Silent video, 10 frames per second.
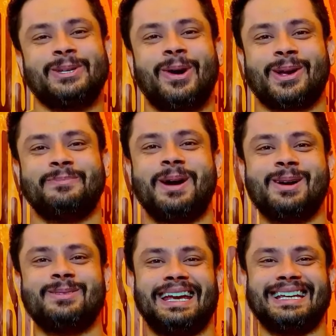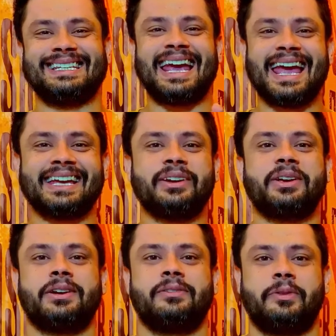talk about is egg
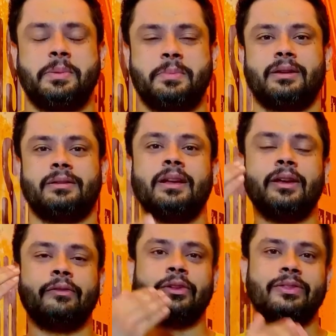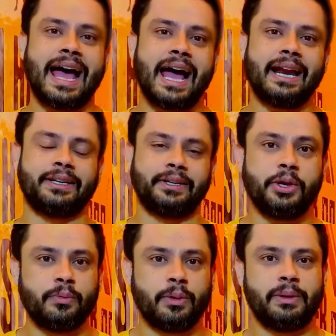recovery meal. For that, you
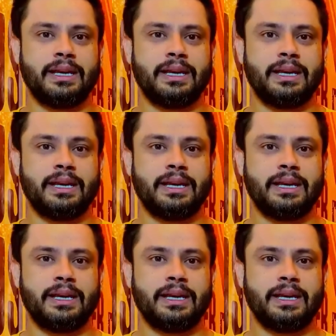will be